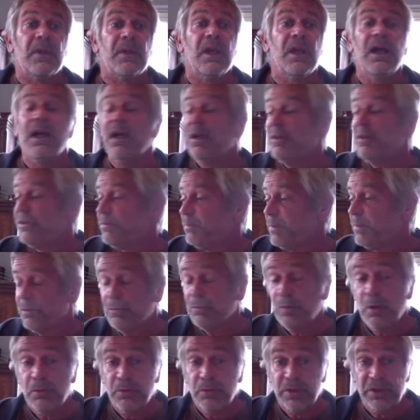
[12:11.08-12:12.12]
But
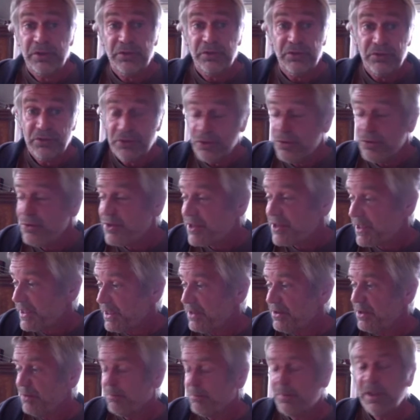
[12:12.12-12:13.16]
what we do see
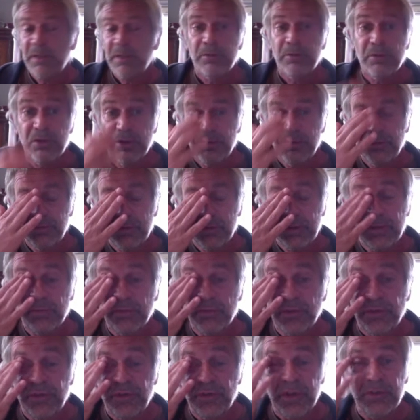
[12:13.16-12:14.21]
in the people that have
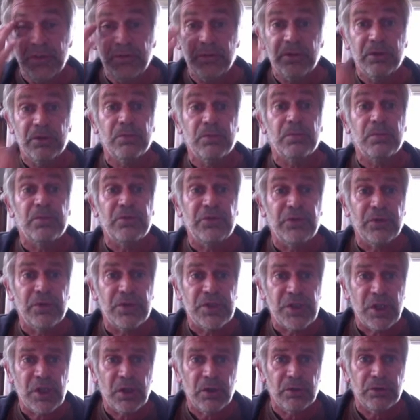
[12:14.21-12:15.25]
received real sort of
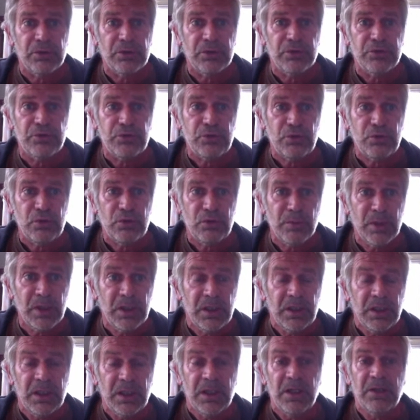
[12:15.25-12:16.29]
childhood
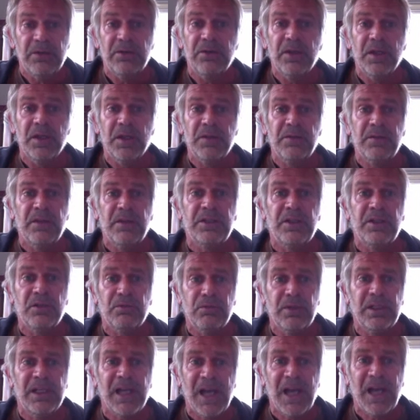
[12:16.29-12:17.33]
trauma, then they don't
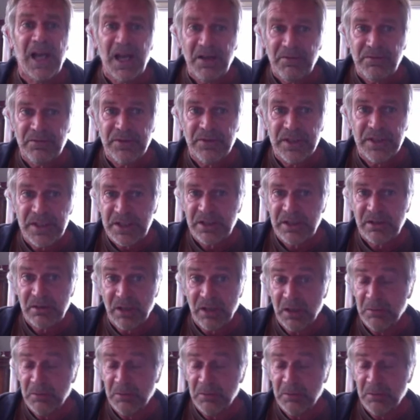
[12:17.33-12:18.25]
really have this